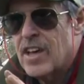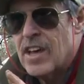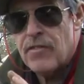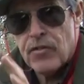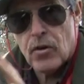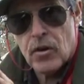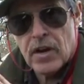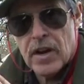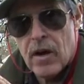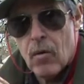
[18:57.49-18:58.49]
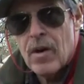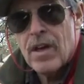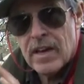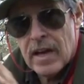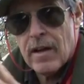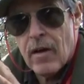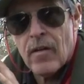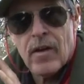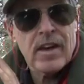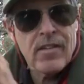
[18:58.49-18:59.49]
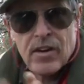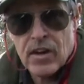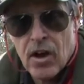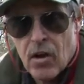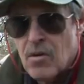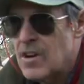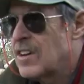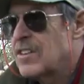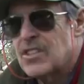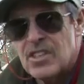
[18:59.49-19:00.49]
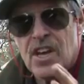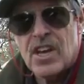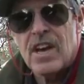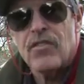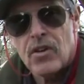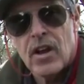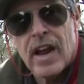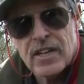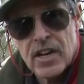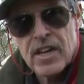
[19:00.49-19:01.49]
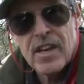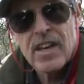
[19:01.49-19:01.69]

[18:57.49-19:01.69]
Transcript: If you've got a canal, get out there, give it a go, see if you can actually